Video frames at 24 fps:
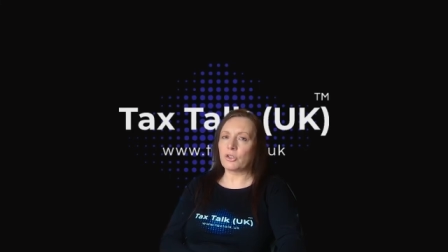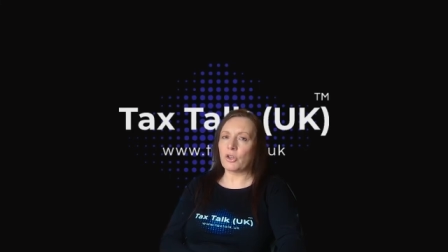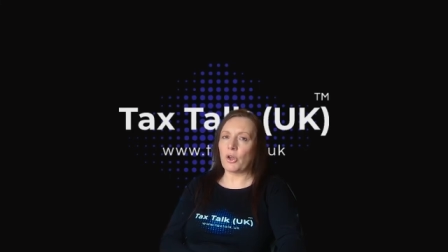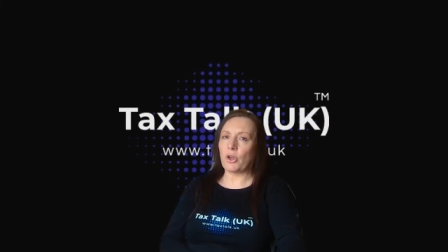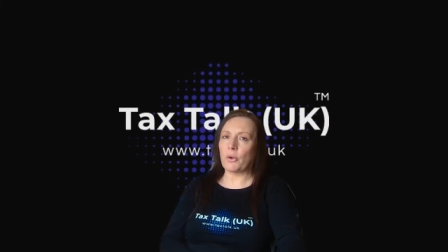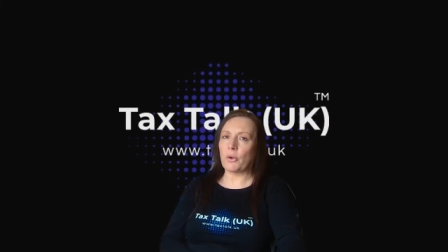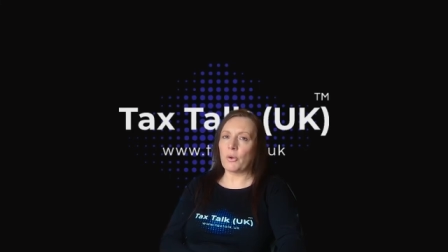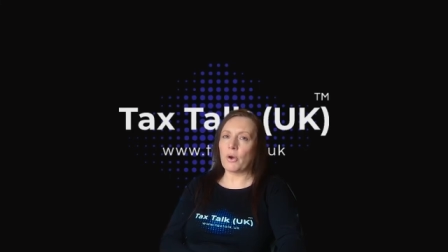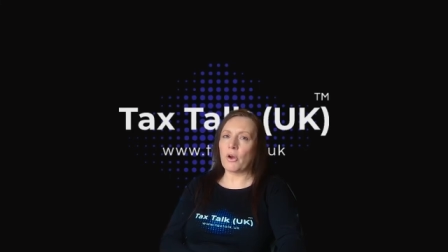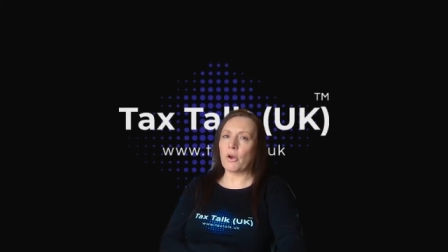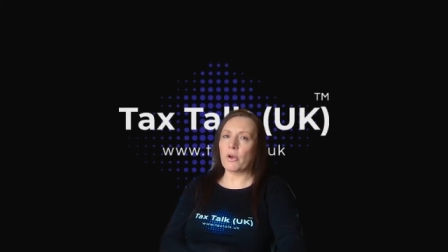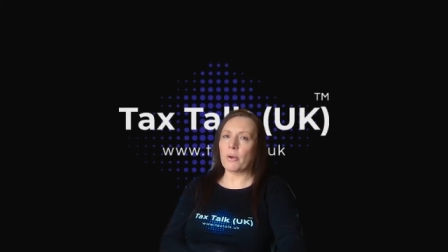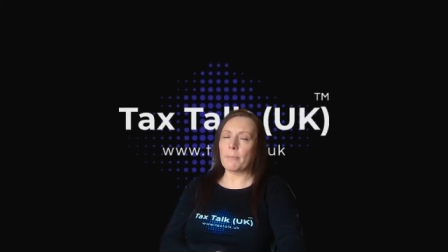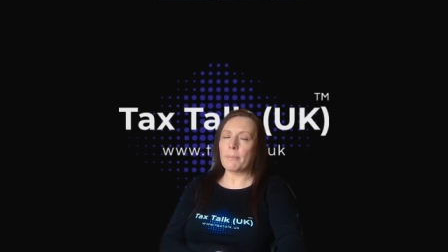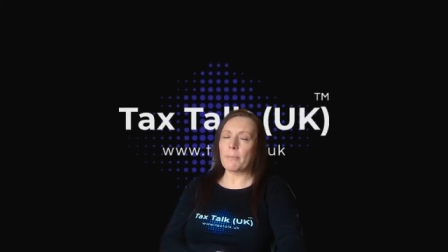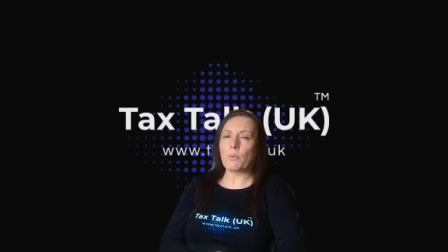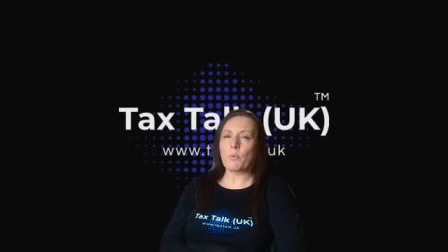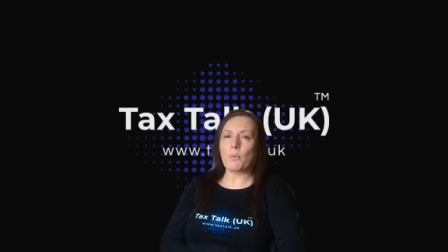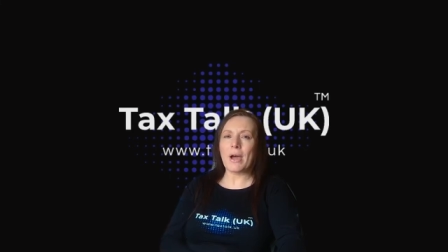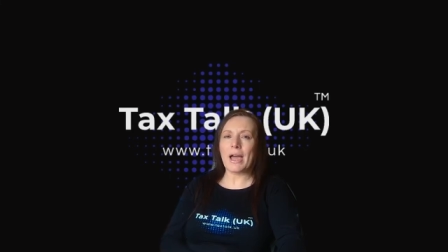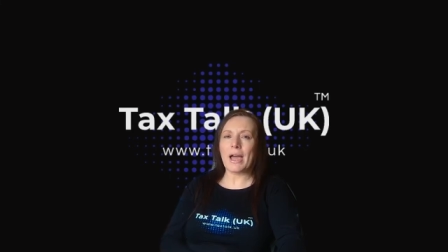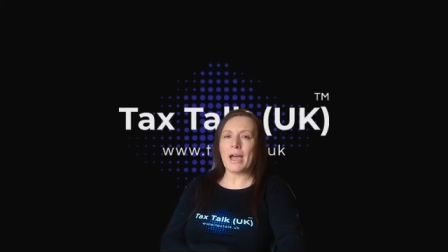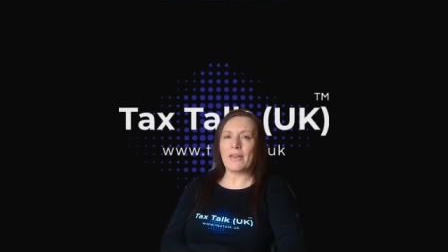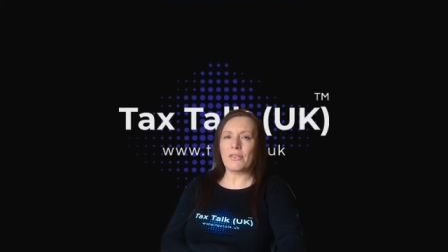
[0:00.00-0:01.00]
So I'm
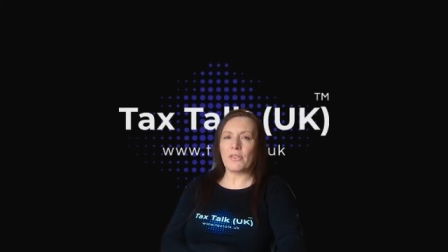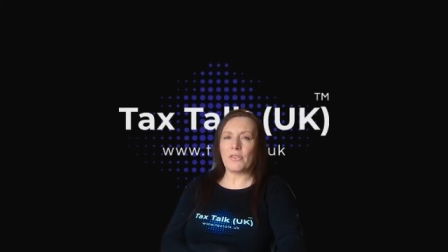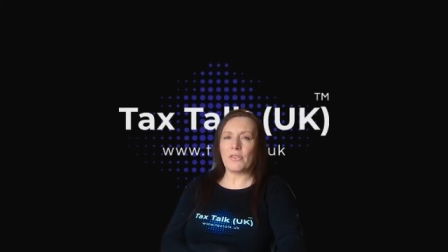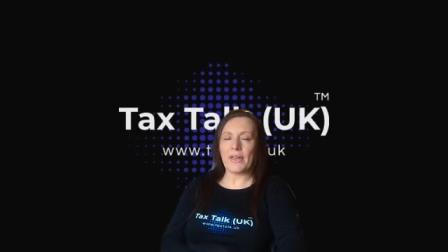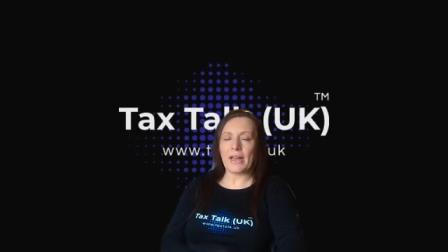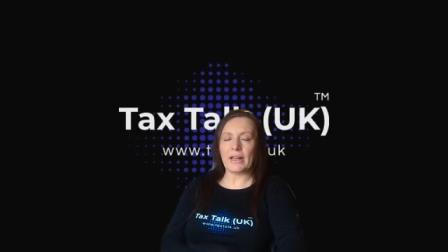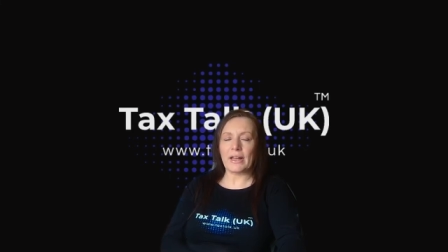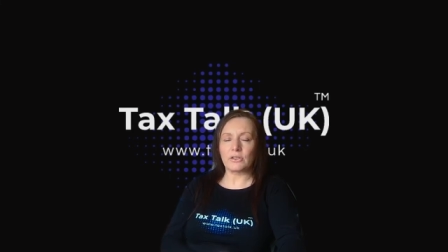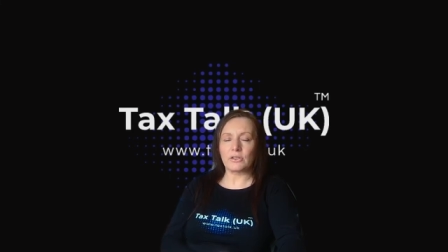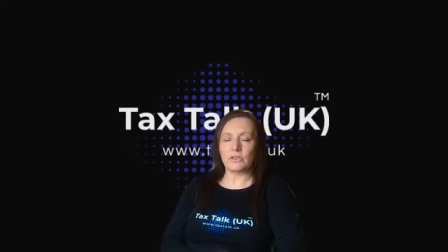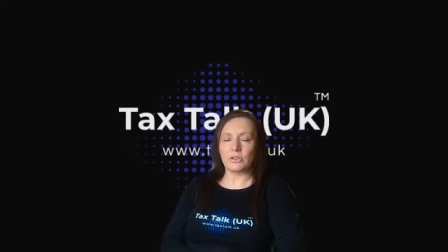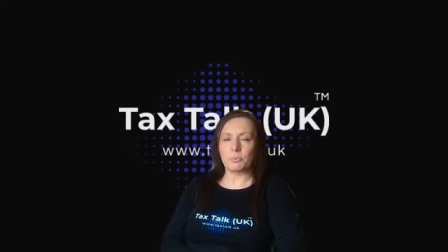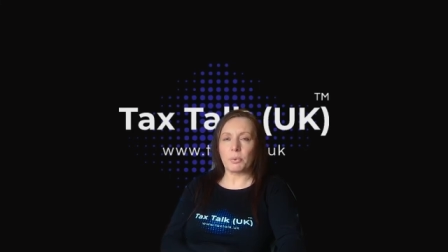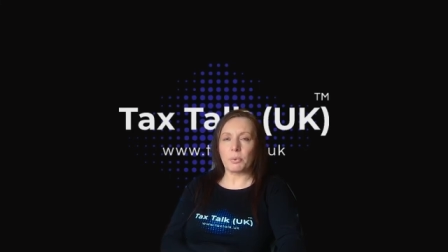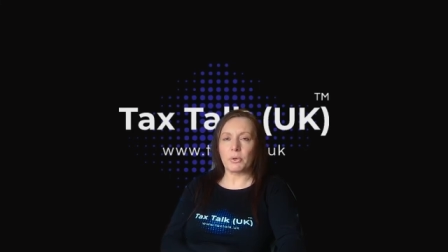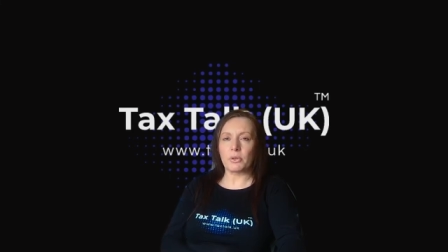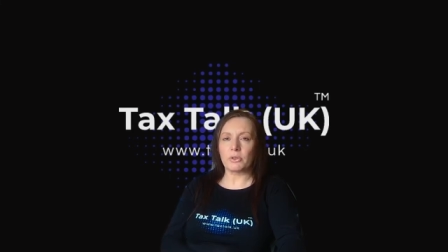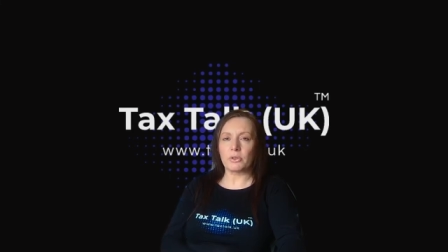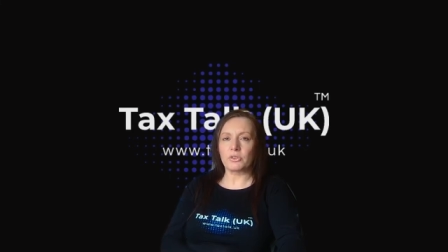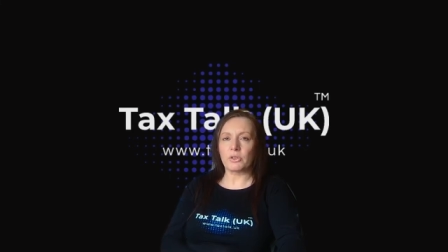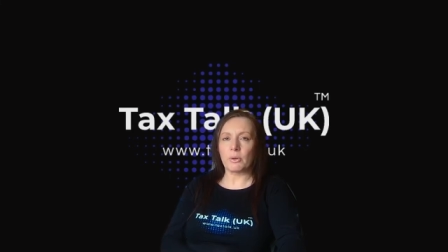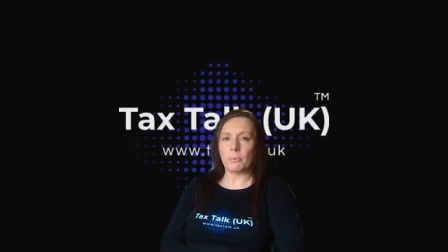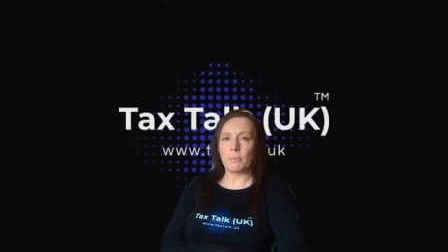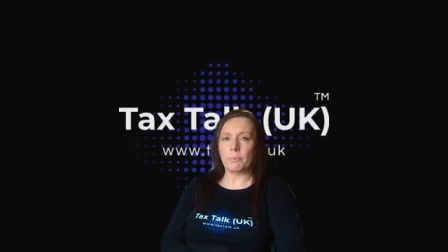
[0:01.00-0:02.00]
aware that that does
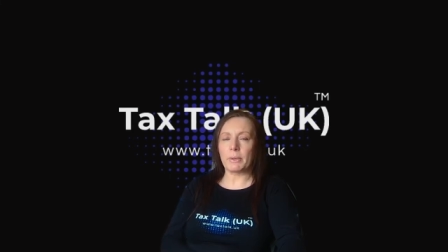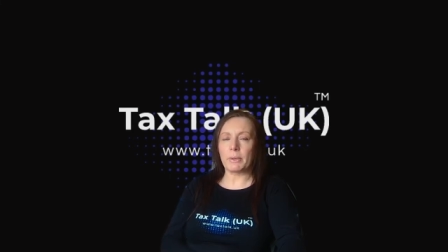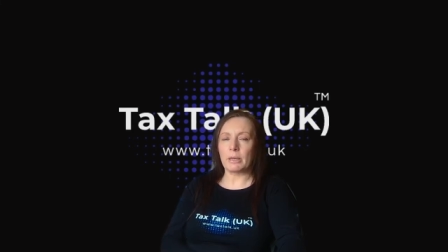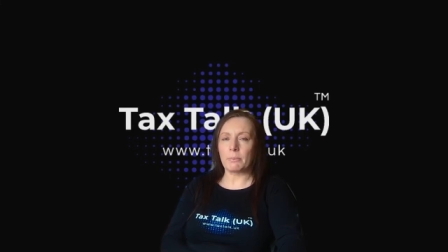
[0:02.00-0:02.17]
put some